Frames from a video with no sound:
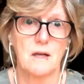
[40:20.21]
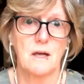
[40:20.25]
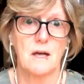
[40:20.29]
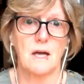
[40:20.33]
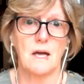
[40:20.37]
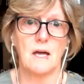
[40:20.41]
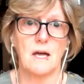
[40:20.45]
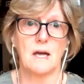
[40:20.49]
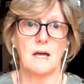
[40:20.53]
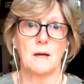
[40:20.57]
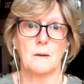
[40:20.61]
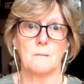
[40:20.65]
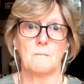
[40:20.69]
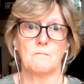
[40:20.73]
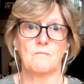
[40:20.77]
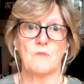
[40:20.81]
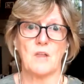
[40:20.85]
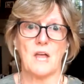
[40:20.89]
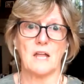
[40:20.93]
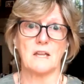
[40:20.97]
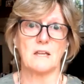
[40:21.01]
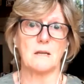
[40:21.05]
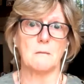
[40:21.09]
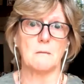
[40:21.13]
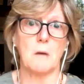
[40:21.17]

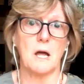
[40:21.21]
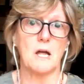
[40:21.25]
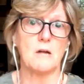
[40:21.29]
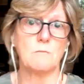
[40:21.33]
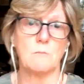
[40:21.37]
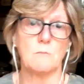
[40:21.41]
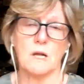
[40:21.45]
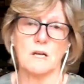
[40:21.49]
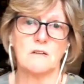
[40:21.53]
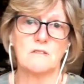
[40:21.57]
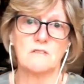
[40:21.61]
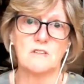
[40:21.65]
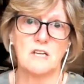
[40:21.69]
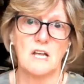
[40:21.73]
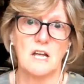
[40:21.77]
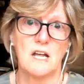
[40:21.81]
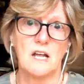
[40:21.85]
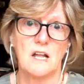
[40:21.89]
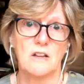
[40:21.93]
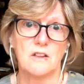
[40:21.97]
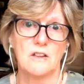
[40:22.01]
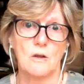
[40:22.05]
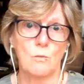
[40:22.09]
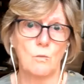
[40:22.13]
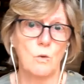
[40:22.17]
At the moment,
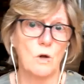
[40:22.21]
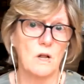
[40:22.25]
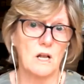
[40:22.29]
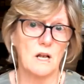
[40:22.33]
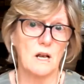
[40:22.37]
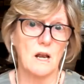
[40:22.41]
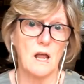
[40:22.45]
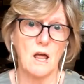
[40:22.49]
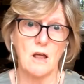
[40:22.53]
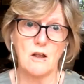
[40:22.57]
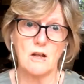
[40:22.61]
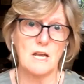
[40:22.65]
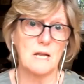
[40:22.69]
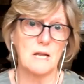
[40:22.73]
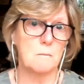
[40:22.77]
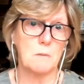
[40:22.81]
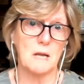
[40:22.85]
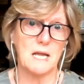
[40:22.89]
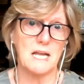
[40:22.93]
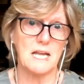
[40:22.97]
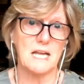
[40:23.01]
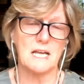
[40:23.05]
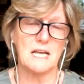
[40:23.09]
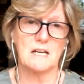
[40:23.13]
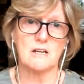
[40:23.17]
there will only
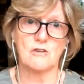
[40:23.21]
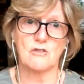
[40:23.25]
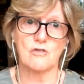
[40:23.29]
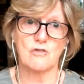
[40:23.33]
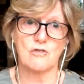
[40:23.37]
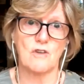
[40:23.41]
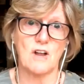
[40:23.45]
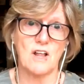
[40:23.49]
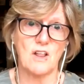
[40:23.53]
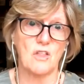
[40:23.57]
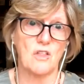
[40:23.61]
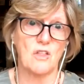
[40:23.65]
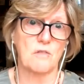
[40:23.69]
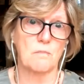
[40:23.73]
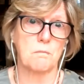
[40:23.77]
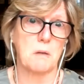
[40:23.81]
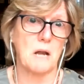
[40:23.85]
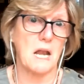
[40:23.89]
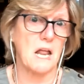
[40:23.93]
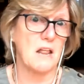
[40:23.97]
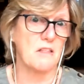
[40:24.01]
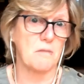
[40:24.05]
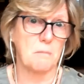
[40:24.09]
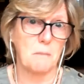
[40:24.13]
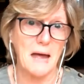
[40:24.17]
be Chris
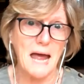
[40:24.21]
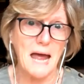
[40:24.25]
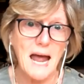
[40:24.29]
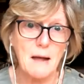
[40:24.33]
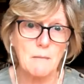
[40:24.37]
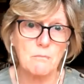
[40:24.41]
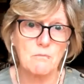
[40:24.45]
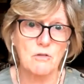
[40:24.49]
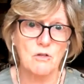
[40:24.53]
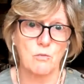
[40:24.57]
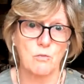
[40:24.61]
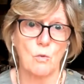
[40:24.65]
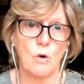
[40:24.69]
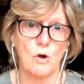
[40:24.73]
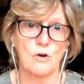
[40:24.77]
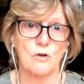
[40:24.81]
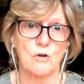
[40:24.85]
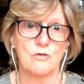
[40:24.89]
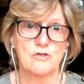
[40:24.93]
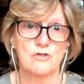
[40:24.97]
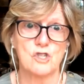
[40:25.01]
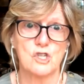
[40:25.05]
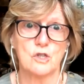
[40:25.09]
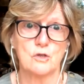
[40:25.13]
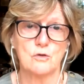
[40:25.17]
plus perhaps one
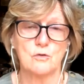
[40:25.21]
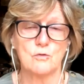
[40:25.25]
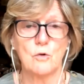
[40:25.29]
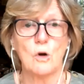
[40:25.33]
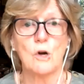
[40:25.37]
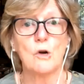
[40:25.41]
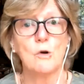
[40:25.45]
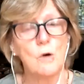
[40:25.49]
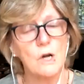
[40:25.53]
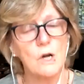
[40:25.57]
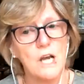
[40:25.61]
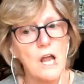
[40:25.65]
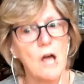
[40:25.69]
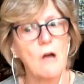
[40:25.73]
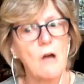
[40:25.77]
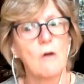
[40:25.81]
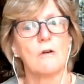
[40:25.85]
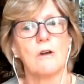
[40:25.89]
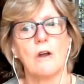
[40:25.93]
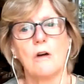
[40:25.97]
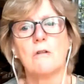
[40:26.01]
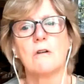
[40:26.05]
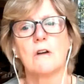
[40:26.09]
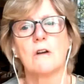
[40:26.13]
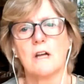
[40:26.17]
or two who are no
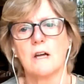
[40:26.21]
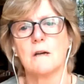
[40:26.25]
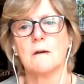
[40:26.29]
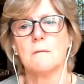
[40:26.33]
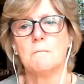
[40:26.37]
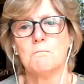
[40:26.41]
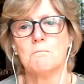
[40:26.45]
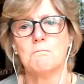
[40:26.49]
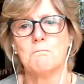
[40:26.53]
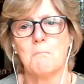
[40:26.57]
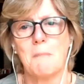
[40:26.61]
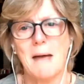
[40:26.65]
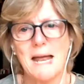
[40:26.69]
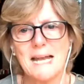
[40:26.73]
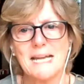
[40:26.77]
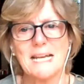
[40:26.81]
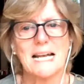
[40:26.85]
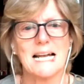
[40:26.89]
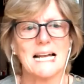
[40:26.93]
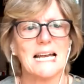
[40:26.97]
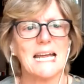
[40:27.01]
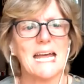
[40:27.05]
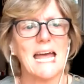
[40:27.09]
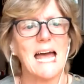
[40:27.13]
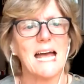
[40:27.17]
longer
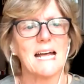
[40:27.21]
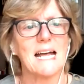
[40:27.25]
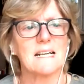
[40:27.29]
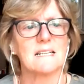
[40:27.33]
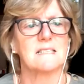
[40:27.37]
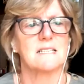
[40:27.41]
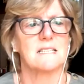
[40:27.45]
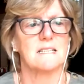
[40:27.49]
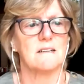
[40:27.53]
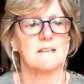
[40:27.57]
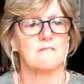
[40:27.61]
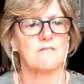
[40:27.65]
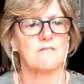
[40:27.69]
medically active.